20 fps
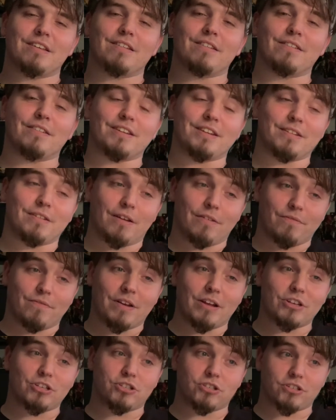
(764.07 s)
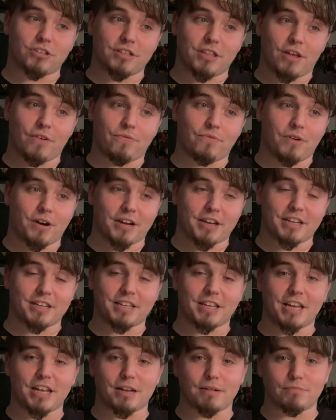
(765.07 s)
eventually they
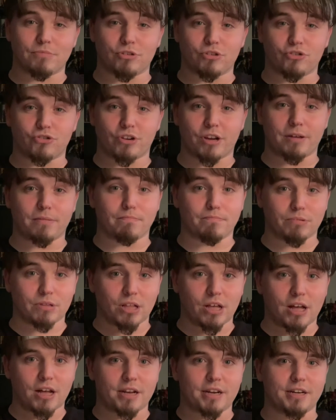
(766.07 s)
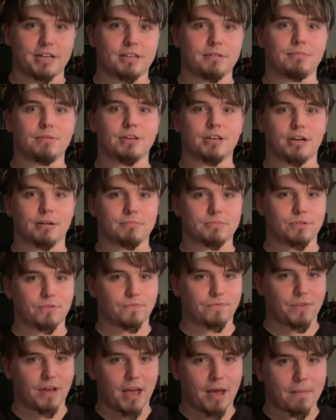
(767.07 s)
fucking get him to drink blood, and he becomes a
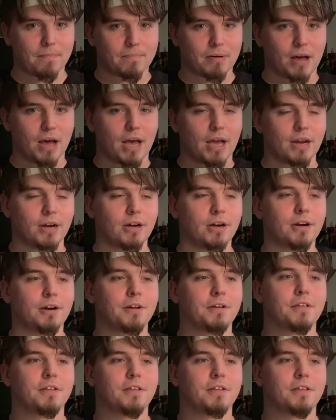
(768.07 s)
vampire.